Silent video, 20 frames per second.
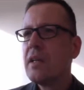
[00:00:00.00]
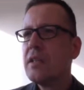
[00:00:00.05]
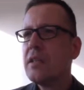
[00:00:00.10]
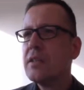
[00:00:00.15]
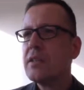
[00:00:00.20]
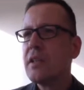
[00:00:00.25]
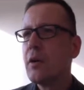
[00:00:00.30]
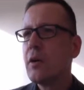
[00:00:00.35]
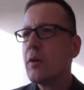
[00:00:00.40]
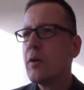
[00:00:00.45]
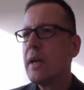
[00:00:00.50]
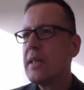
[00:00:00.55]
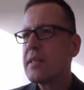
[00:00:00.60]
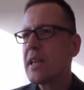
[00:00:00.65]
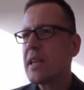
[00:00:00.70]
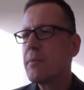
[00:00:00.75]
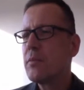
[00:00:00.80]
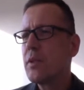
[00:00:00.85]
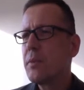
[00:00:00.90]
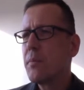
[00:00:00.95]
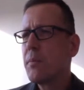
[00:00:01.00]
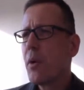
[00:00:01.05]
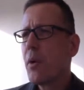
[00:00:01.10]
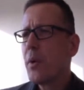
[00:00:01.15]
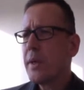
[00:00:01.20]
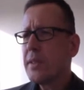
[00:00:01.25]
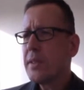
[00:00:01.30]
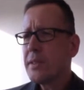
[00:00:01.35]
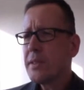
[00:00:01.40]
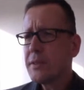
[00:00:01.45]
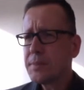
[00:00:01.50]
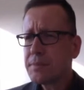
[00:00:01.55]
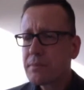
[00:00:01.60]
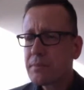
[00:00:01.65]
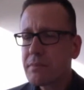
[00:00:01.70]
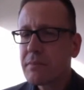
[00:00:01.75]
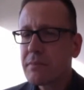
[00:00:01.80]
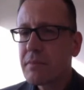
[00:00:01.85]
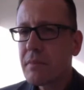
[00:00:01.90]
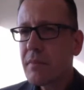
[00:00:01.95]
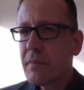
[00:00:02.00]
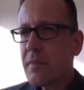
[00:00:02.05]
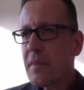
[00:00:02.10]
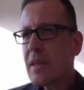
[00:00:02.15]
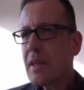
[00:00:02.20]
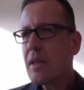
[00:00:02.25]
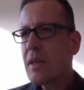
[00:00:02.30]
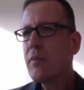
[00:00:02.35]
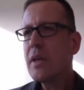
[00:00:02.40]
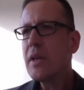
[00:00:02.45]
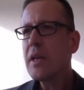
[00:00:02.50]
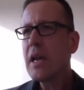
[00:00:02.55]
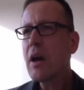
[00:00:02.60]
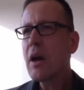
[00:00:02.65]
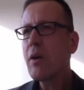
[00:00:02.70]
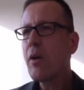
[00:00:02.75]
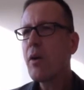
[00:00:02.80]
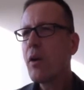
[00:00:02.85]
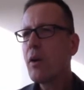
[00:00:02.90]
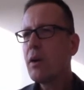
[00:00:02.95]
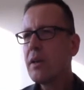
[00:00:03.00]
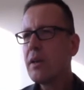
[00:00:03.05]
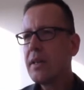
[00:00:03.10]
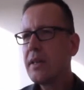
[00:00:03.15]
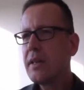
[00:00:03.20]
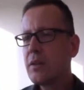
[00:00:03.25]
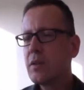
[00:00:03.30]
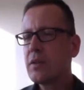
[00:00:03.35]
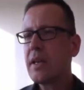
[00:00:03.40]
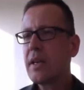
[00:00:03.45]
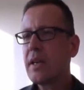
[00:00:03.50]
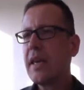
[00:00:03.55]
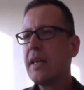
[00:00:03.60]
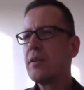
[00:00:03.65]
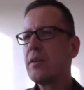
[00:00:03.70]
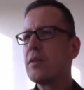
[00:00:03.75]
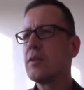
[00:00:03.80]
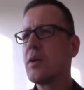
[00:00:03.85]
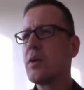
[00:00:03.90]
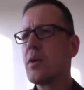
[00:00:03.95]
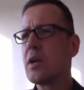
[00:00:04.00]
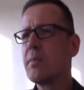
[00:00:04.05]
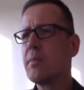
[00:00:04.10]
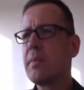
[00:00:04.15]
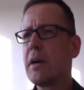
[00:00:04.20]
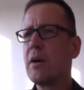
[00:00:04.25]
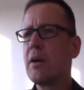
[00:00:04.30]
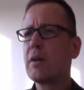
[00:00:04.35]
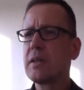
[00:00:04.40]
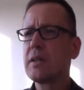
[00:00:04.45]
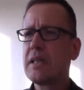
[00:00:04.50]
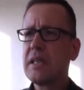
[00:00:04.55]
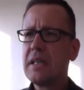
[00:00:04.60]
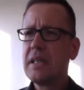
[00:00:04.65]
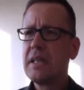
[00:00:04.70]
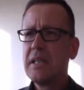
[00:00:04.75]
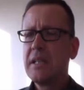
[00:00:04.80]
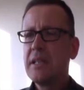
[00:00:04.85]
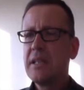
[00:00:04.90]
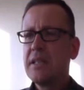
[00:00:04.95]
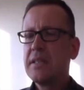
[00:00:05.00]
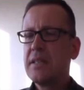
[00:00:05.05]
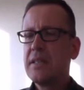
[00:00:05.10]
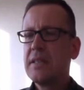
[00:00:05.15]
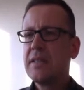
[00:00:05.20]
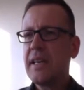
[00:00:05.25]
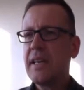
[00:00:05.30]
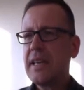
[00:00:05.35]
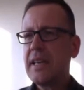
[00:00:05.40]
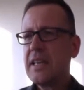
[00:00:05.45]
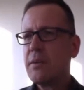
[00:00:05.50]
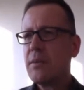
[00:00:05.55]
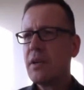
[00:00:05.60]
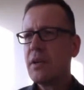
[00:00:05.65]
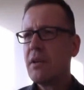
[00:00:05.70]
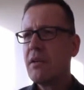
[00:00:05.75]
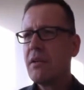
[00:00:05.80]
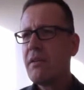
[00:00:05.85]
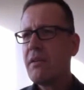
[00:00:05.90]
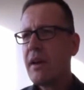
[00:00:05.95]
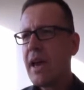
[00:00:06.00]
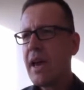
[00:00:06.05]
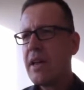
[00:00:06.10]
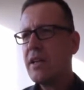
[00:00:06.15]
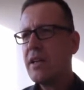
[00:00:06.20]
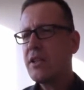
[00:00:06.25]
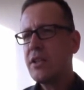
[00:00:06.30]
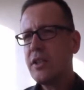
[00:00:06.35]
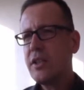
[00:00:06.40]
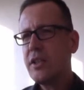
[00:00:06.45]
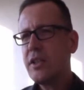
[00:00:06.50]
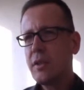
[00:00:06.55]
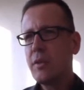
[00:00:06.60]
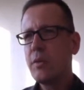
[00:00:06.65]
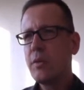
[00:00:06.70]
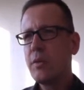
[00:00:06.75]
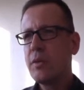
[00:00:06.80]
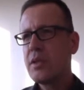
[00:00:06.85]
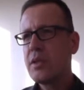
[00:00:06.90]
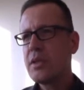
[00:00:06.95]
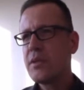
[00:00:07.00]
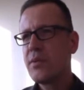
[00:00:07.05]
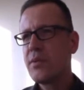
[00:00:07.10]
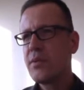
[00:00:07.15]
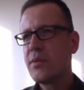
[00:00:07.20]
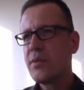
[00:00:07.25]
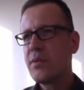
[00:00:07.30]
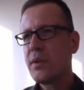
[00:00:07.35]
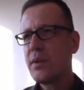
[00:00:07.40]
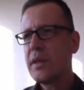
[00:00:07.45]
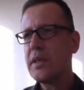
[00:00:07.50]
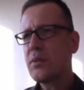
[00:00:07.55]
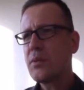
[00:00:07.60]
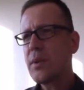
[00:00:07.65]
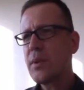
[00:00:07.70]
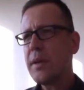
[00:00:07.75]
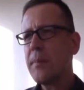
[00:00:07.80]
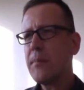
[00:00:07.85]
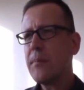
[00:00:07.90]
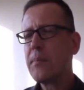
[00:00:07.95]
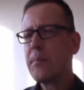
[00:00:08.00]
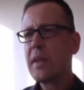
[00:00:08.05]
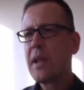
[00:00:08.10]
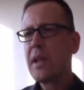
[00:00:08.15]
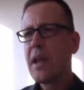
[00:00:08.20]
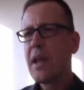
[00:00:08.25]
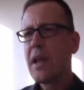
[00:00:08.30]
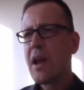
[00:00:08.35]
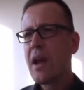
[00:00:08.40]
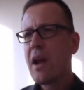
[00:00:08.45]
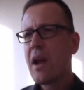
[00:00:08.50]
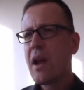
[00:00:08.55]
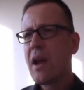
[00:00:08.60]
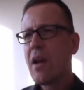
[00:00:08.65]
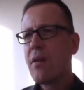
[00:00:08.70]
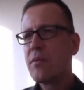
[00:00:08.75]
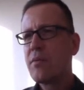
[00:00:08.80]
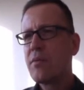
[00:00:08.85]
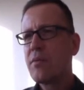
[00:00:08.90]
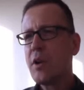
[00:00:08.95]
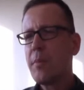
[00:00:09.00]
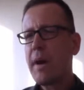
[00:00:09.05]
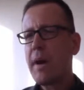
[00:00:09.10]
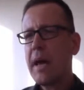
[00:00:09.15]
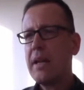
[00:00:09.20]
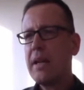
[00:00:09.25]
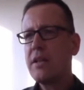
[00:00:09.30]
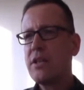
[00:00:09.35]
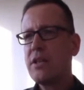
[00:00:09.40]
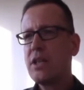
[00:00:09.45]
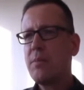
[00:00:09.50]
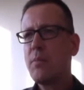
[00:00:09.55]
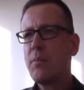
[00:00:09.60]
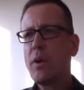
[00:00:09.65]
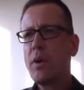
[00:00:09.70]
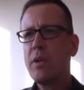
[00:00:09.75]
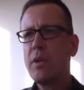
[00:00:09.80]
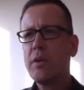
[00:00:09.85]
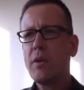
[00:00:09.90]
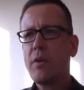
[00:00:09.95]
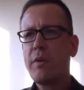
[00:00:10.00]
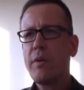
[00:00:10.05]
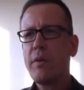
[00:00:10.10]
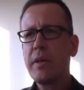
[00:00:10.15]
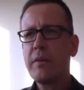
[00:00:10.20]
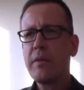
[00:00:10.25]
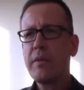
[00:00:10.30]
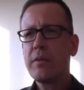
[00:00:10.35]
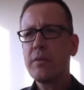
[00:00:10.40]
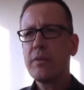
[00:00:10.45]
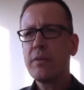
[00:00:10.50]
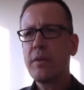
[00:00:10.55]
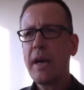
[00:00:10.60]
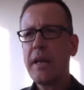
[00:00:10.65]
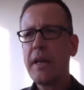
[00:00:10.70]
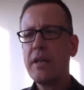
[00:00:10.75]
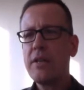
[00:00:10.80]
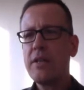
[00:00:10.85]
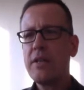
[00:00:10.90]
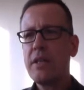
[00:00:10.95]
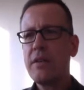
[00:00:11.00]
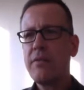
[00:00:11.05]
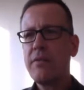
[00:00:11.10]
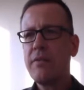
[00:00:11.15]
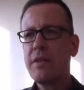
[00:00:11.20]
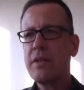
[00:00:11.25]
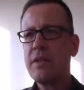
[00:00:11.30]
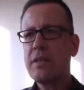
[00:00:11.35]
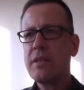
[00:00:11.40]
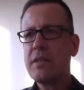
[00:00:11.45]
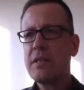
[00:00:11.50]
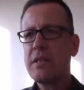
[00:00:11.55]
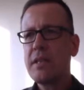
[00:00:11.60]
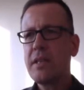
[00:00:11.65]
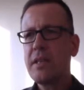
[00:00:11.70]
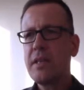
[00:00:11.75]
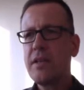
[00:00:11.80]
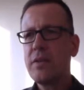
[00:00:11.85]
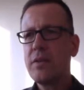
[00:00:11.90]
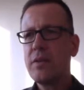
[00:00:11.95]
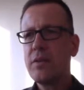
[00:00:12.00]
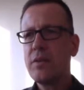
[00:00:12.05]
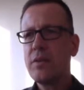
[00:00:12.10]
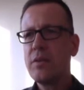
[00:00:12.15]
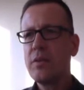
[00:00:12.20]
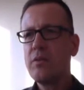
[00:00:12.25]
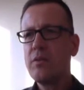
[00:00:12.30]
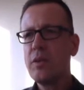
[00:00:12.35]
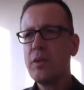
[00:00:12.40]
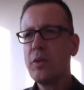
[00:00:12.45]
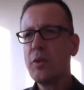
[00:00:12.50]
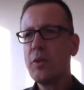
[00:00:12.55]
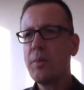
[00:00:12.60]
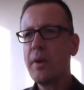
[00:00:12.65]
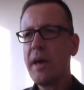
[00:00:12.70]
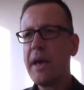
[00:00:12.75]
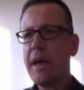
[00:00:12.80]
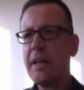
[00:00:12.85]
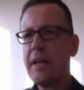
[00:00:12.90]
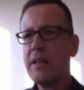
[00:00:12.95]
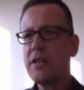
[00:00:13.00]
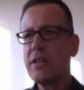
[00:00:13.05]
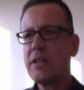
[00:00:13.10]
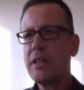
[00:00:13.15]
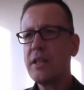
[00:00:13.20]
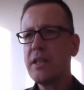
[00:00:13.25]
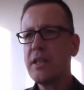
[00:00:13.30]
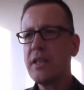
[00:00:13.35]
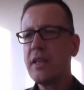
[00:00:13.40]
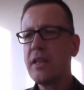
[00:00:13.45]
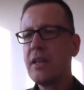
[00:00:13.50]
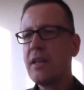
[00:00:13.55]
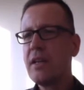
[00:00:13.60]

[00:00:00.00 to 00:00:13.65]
So let's come to the point. We are now here today to talk about sustainable energy solutions for industry, from energy monitoring to energy efficiency to renewable energy